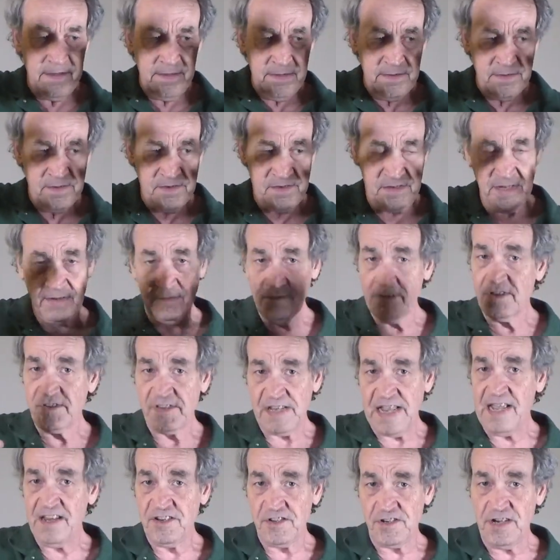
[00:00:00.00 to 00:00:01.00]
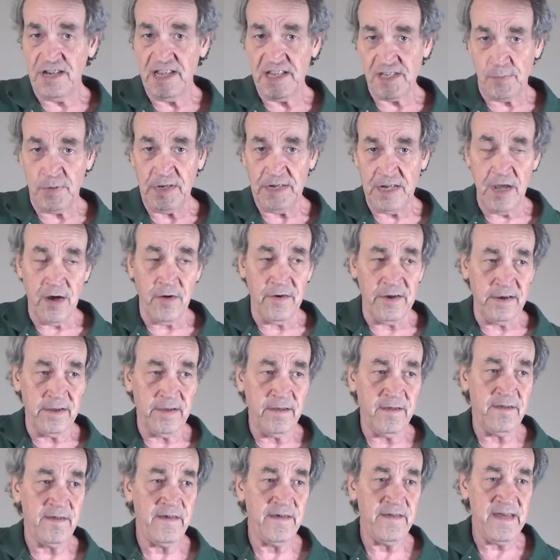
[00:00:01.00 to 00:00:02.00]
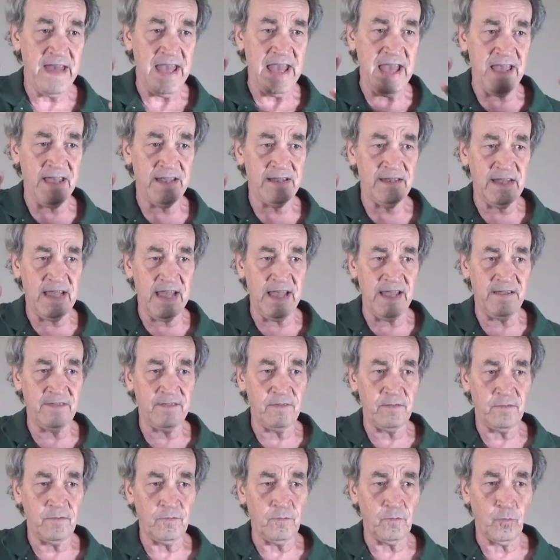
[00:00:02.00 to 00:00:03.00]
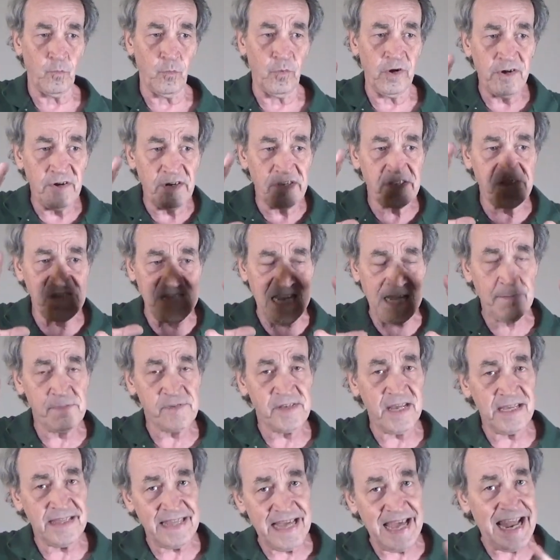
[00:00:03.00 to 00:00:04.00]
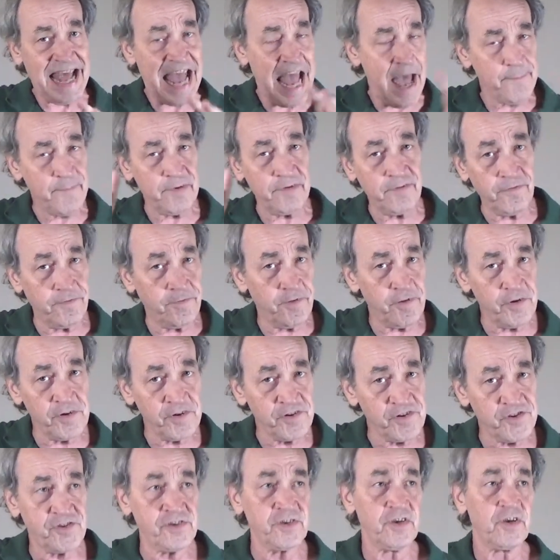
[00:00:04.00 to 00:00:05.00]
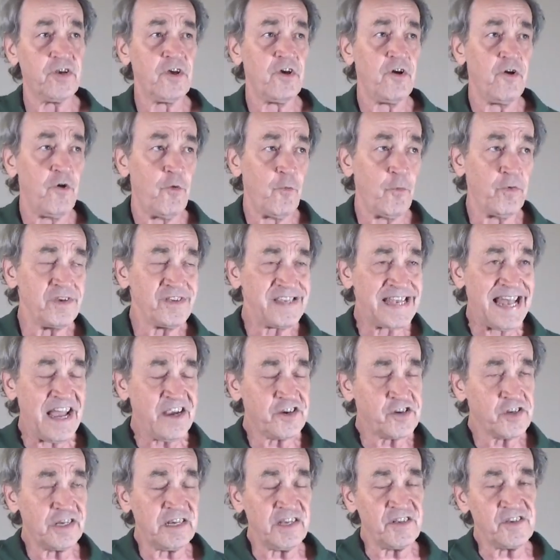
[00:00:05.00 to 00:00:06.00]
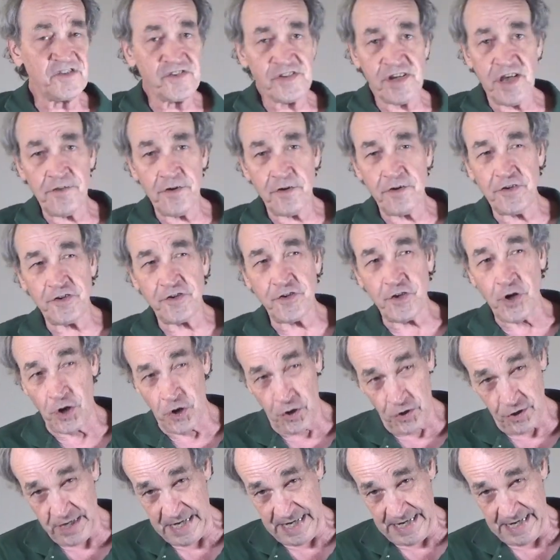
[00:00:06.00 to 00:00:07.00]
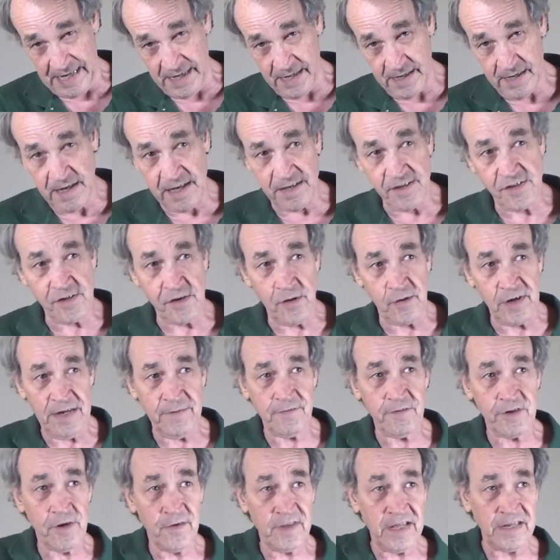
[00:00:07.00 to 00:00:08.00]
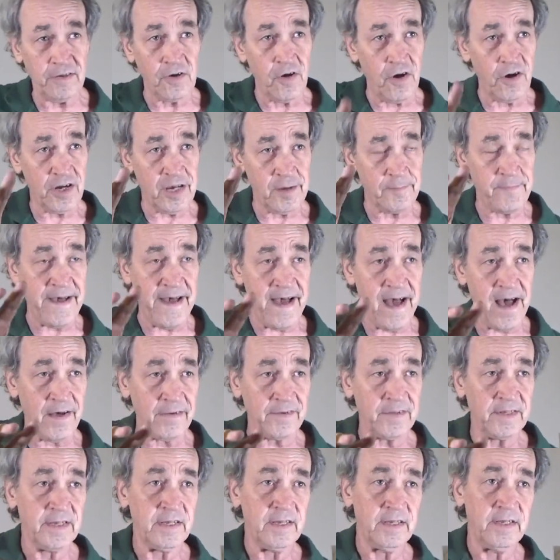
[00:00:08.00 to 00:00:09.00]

civilization as we know it. And where it seems like that happened first was actually in southern Turkey. And so even though they talk about